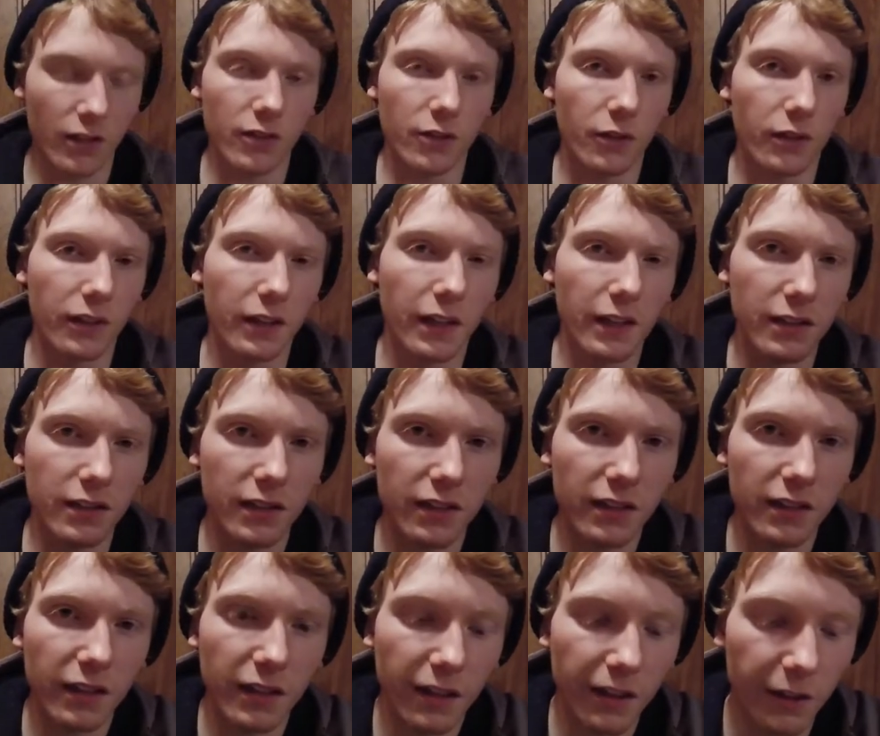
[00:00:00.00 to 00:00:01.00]
So the next
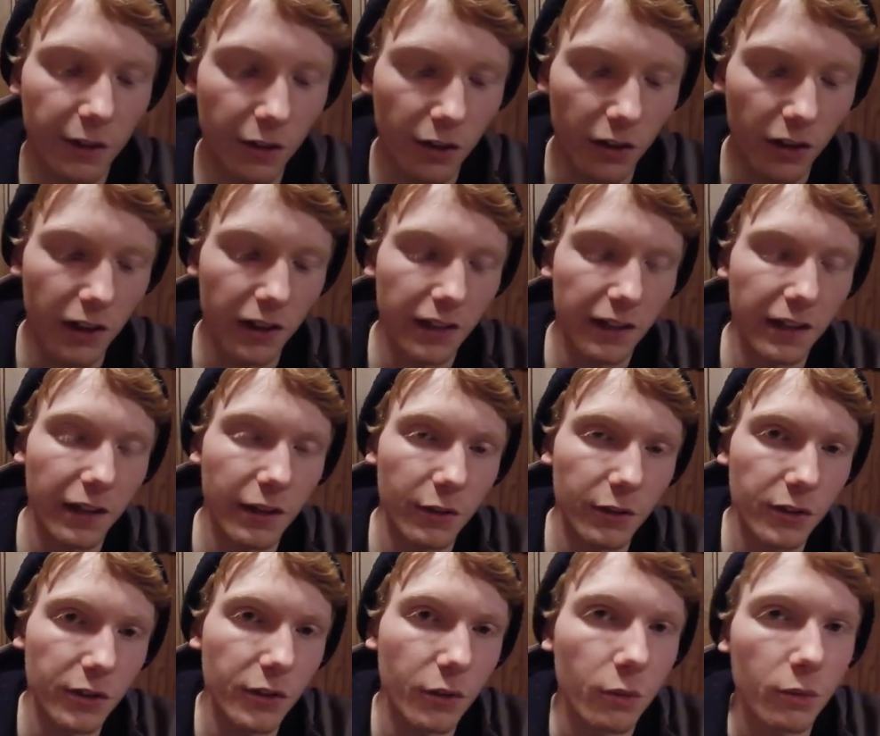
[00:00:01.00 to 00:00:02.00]
thing that I got, now
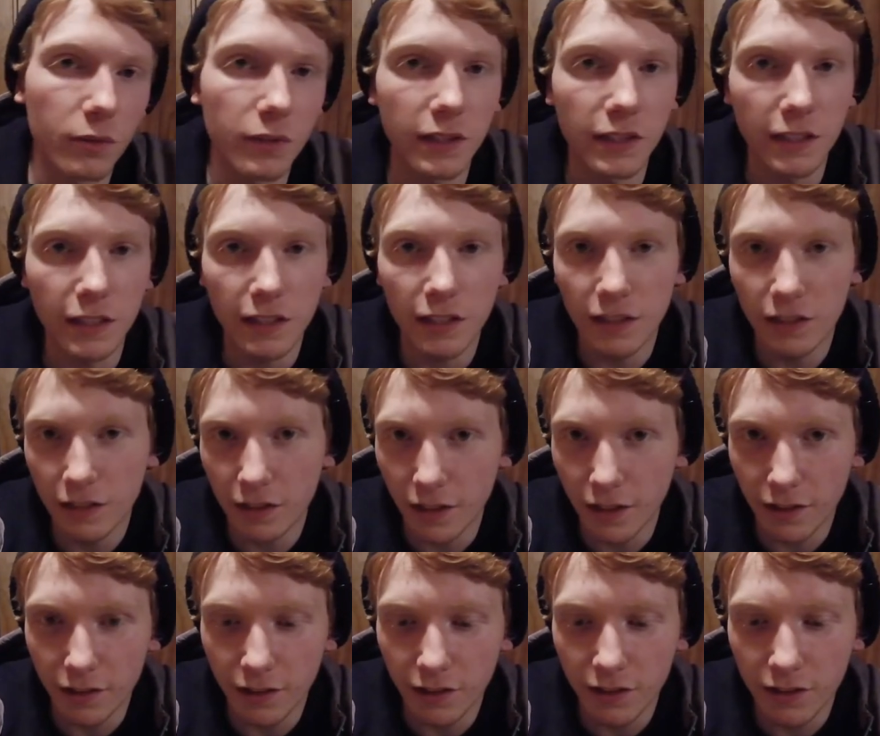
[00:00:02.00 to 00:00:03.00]
you don't need to
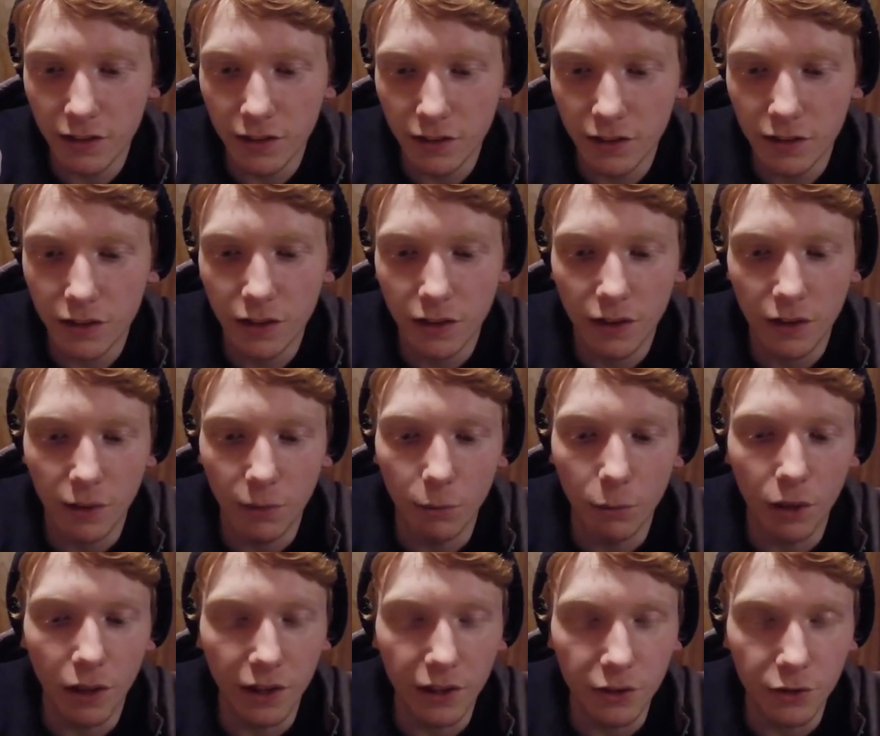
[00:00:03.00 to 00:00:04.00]
get this,
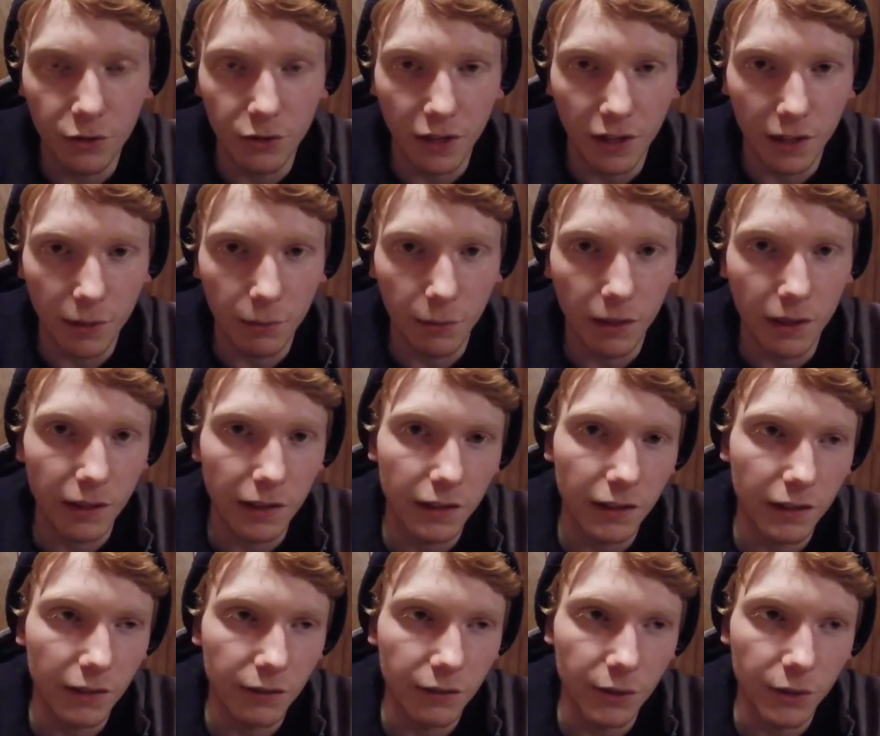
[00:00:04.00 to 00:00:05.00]
but I do recommend
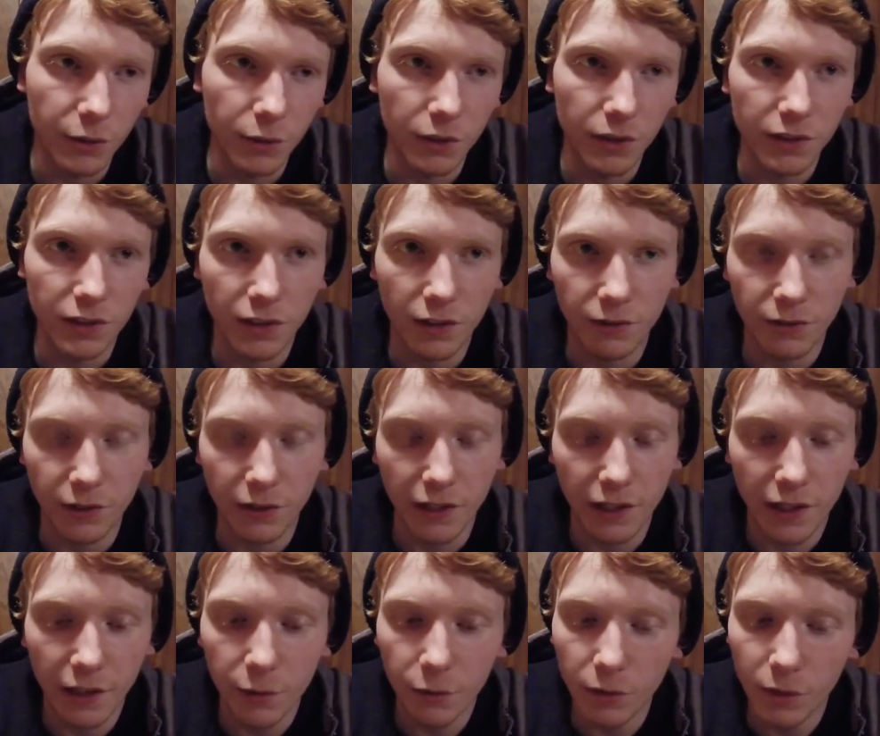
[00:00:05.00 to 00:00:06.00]
it if you're doing stuff like
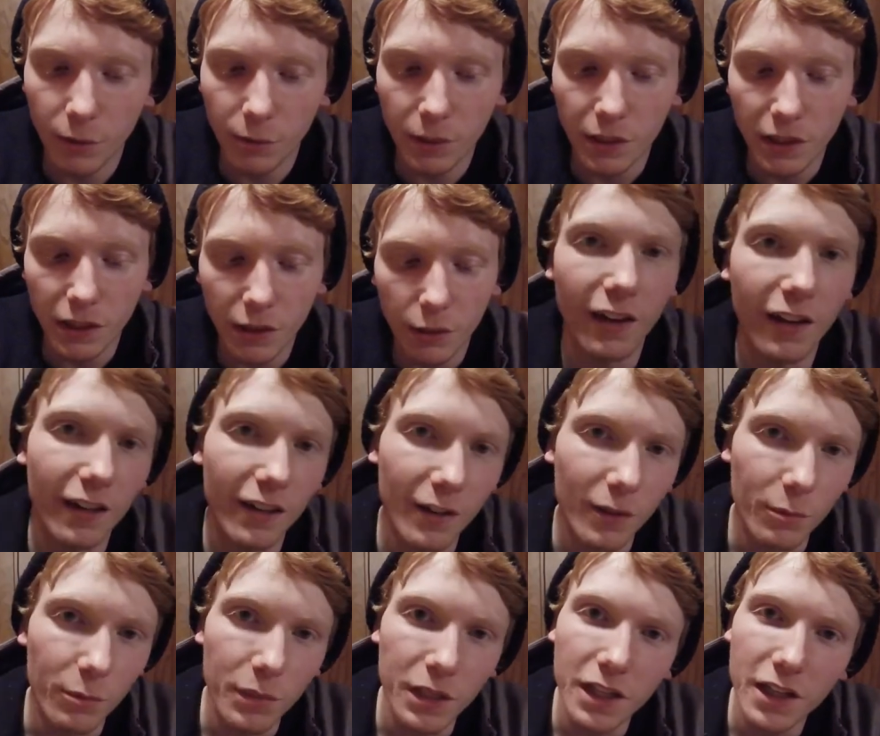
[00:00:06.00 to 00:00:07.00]
I will be, a
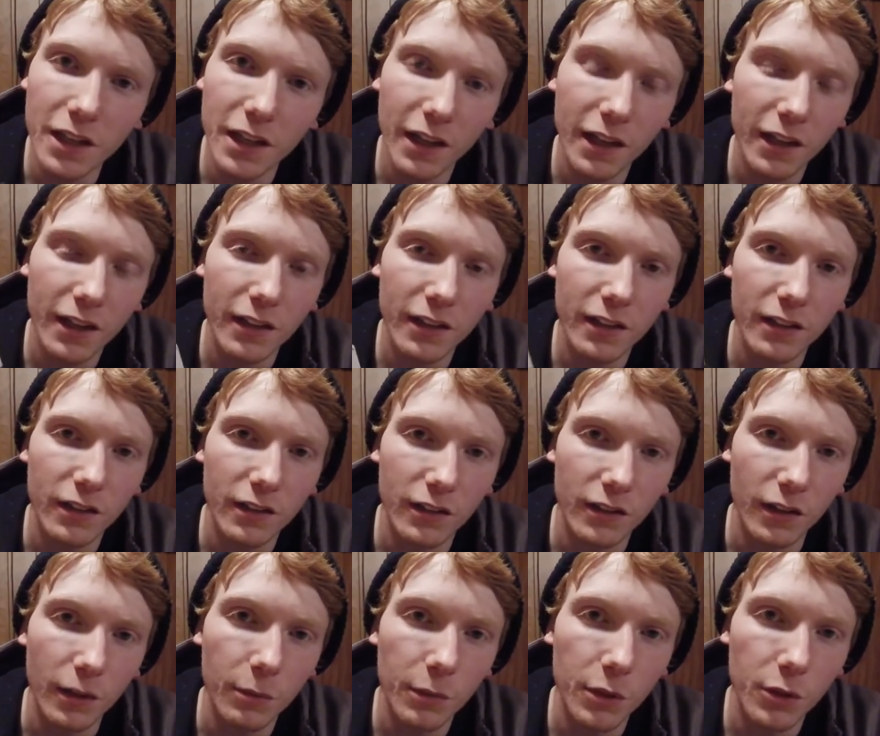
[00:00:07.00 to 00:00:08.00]
B and
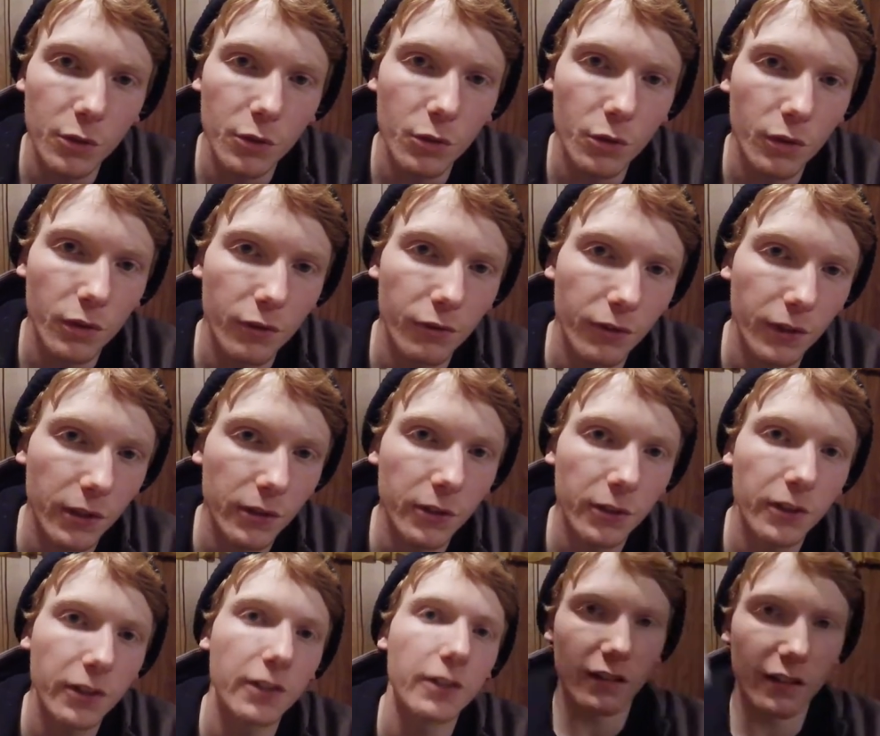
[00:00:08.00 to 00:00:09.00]
W filter.